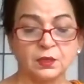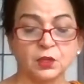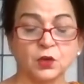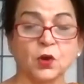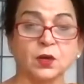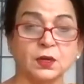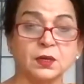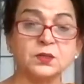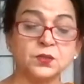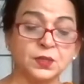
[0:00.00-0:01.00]
The
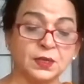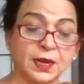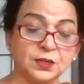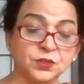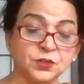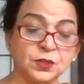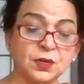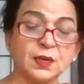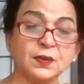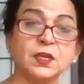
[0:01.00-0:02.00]
organs, the action
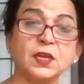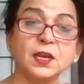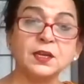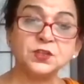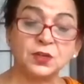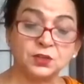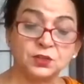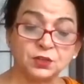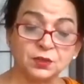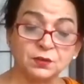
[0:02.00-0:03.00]
and the
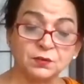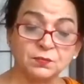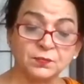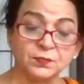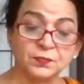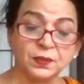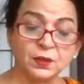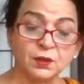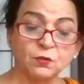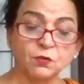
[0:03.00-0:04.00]
agent
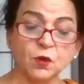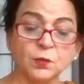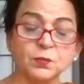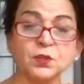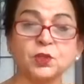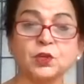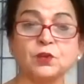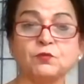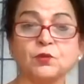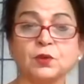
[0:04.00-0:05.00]
form the
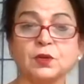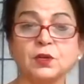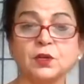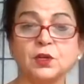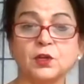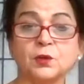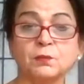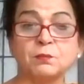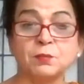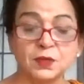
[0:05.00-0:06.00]
threefold
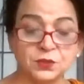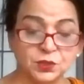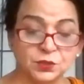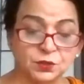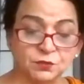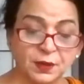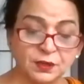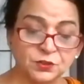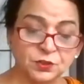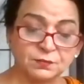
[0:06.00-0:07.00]
basis of
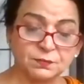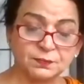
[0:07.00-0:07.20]
action.